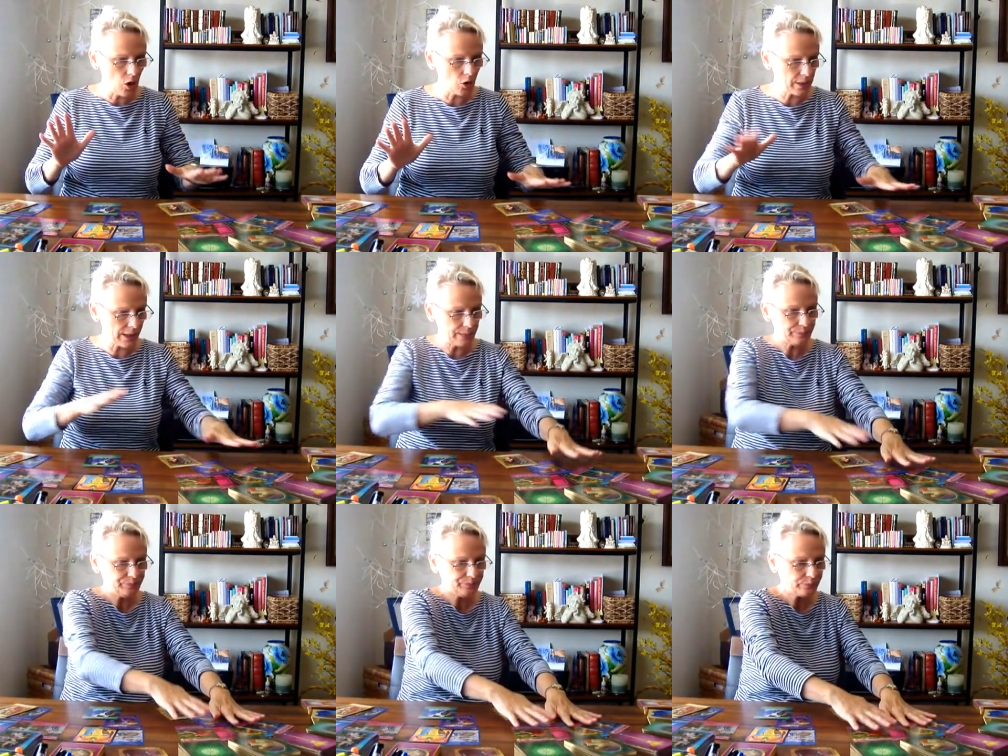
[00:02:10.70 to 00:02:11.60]

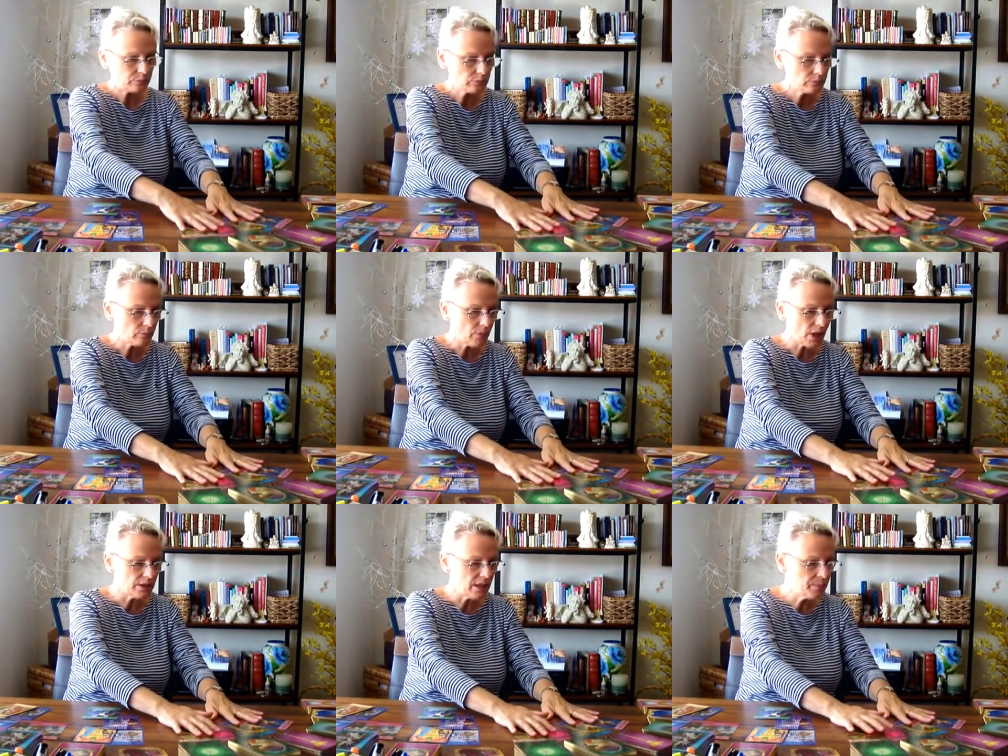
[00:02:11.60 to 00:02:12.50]
Okay.
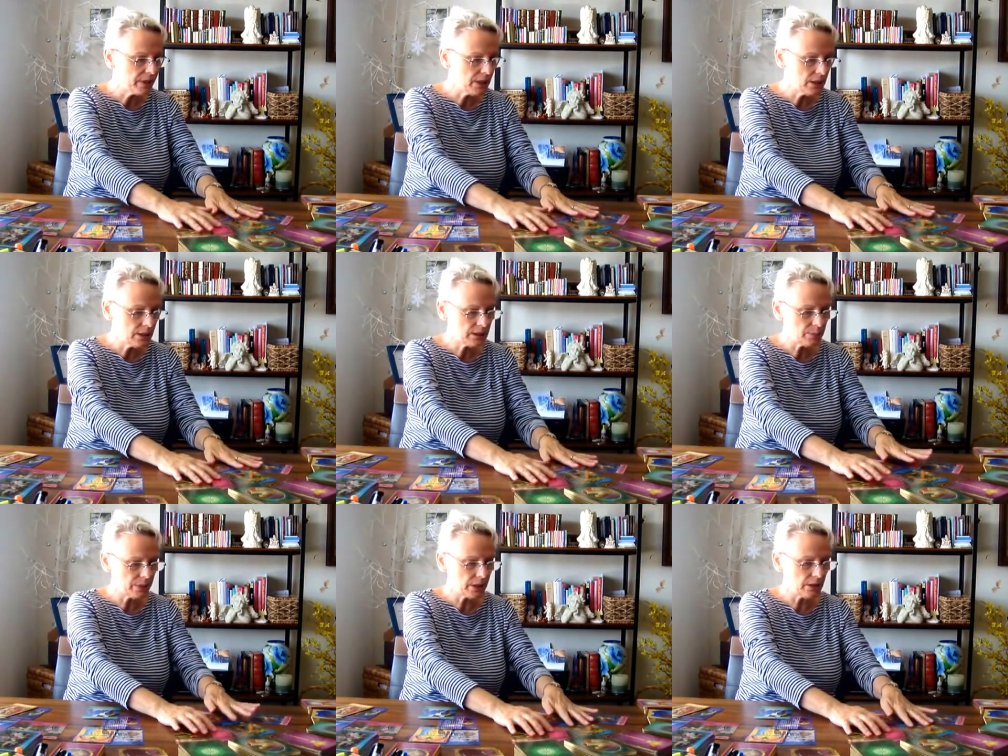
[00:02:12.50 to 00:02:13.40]
The
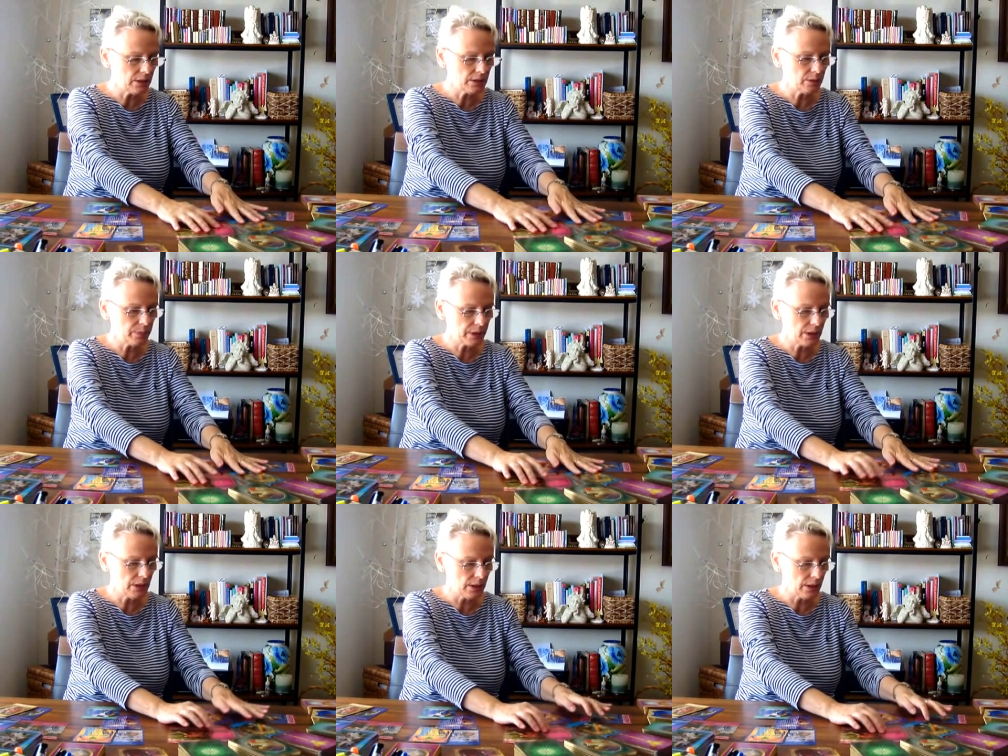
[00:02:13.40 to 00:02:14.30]

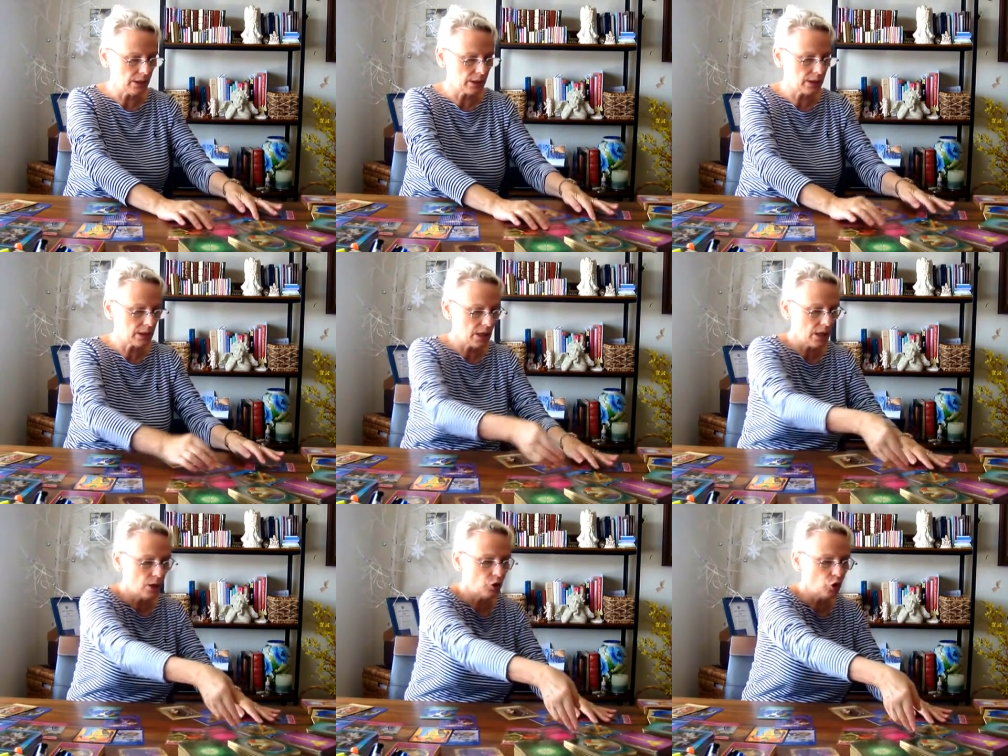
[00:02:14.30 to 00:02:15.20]
beginning.
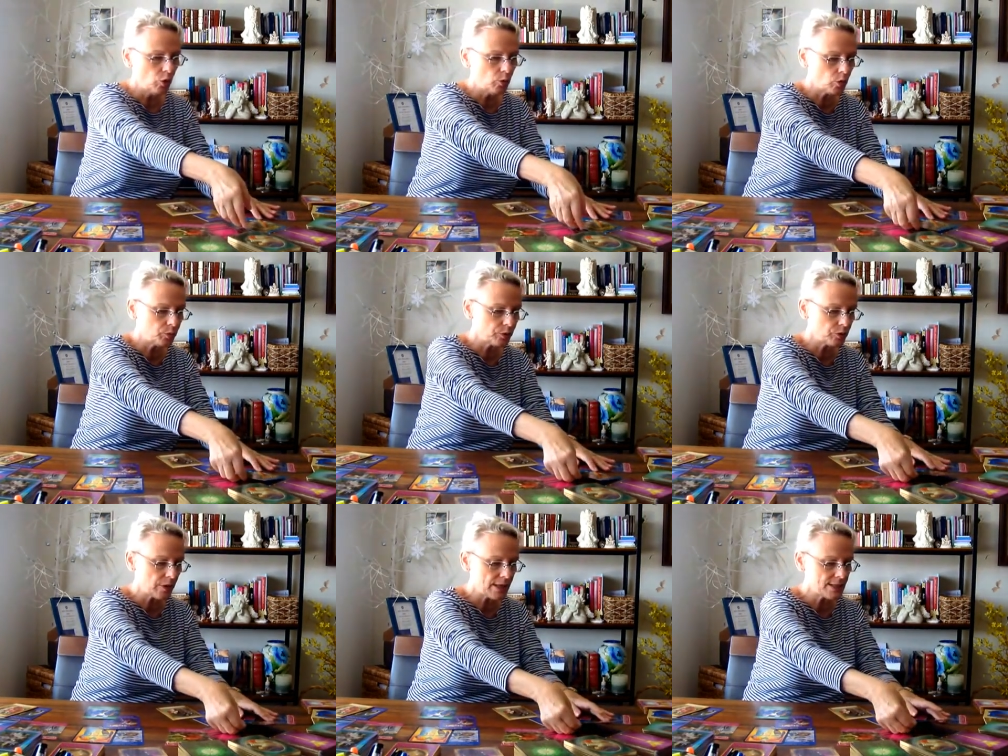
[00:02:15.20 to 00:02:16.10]
No more
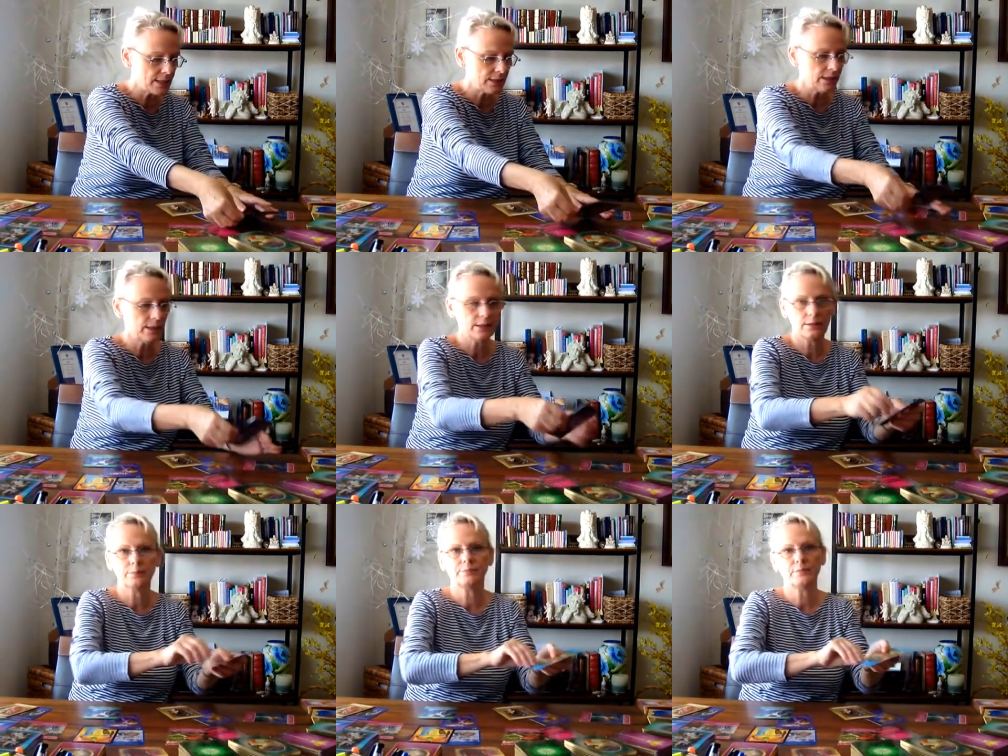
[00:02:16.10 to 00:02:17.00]
procrastinating.
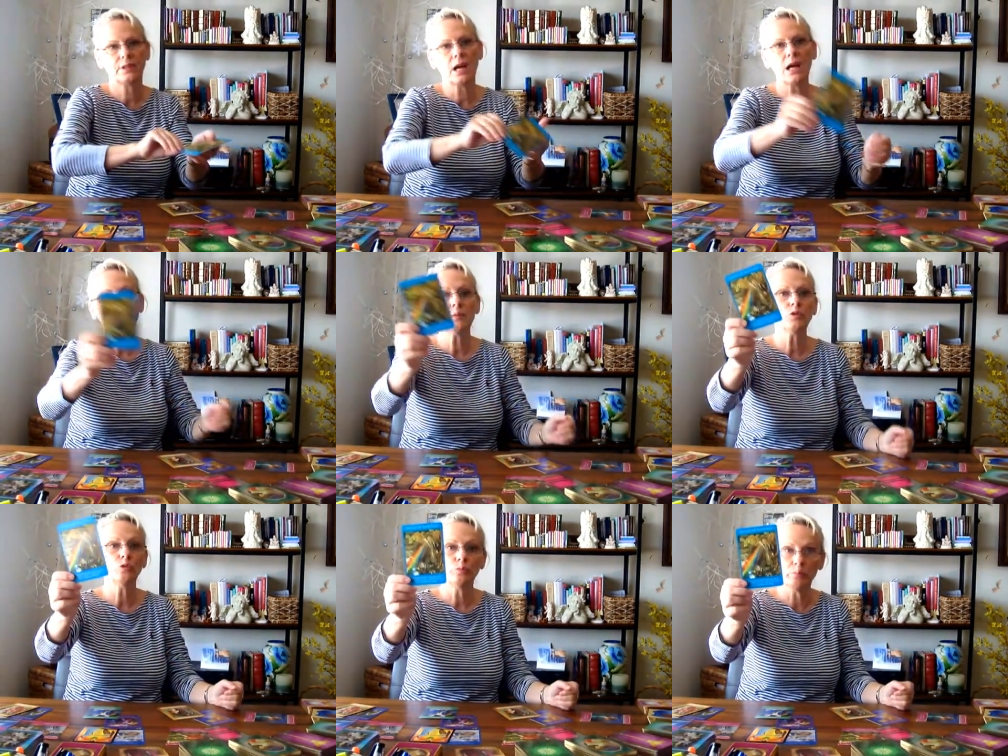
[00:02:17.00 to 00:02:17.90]
Time
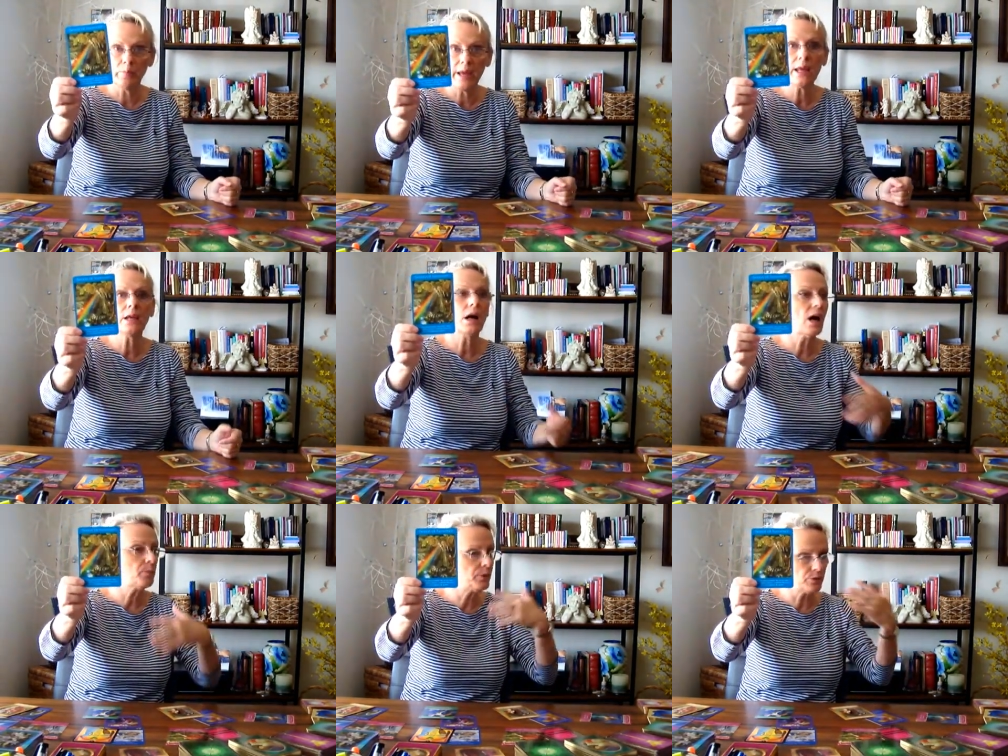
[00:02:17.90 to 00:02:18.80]
to make
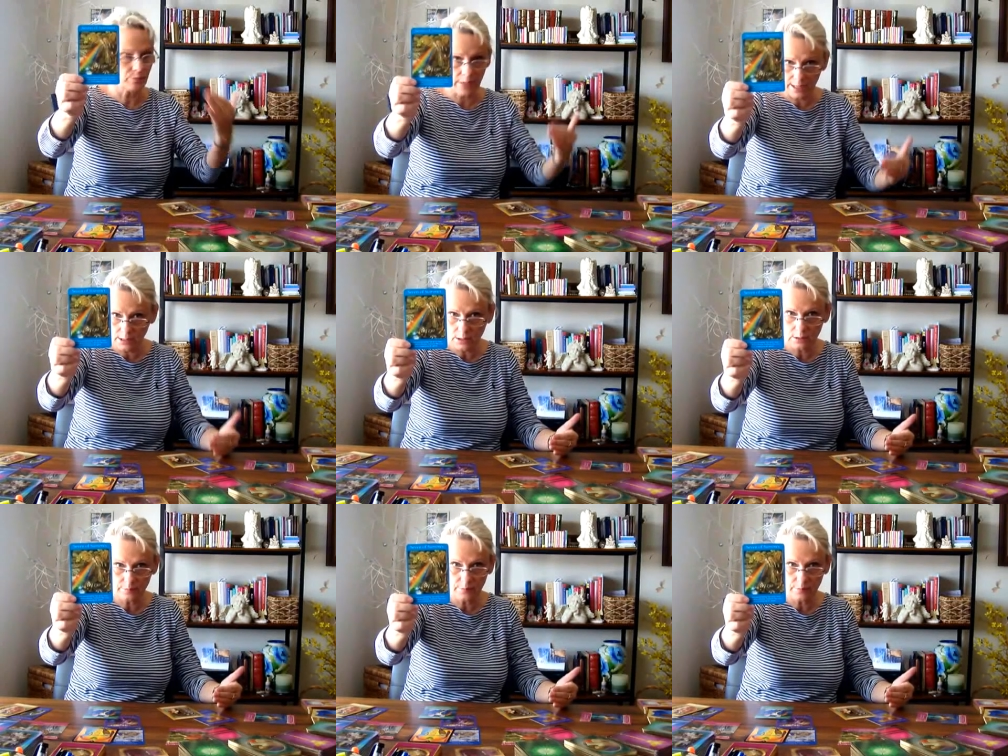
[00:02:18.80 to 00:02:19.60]
up your mind.